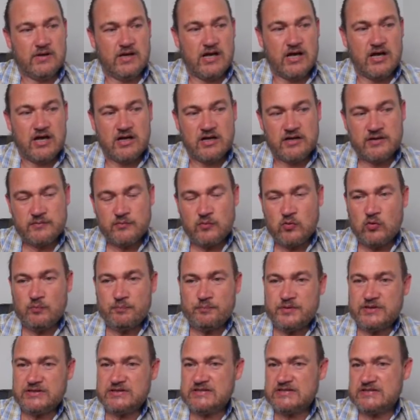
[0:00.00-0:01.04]
I'm
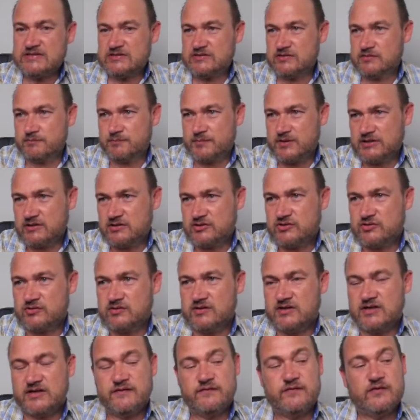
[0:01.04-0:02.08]
pretty sure
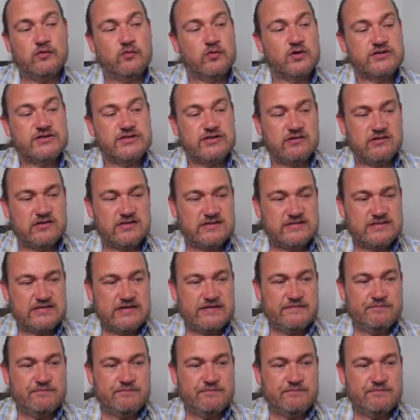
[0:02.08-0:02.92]
that if you're watching this,